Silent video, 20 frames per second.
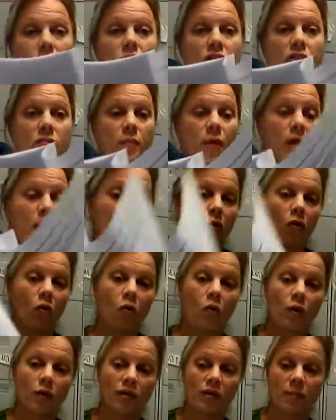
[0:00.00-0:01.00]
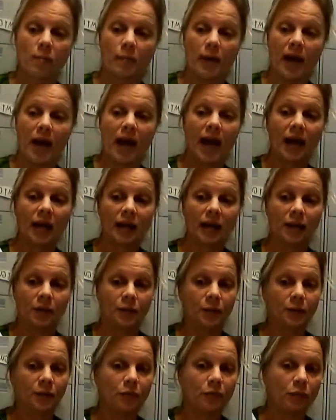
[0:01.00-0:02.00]
spot on the back.
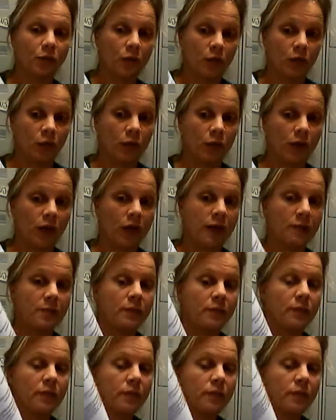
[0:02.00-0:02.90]
Okay,